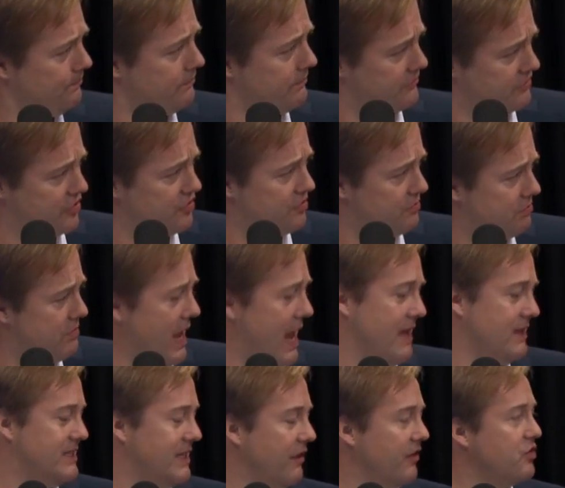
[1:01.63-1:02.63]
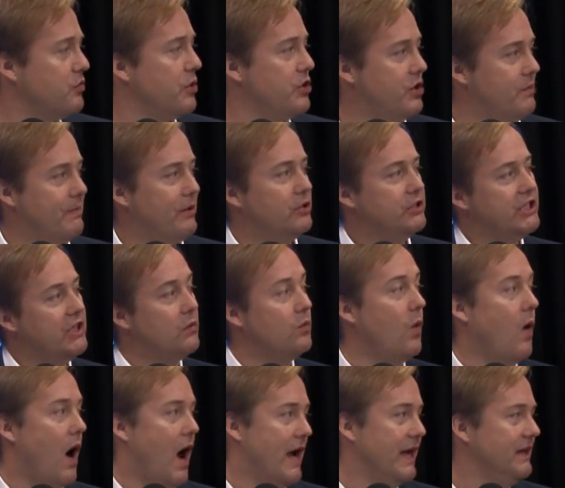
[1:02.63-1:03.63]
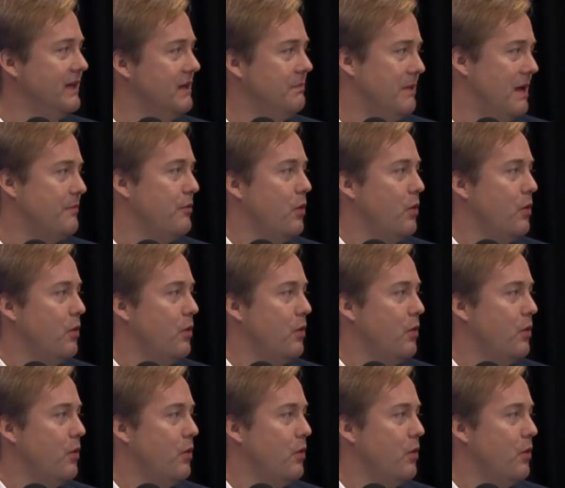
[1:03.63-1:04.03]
just hey, tell us what you're building and why, and then maybe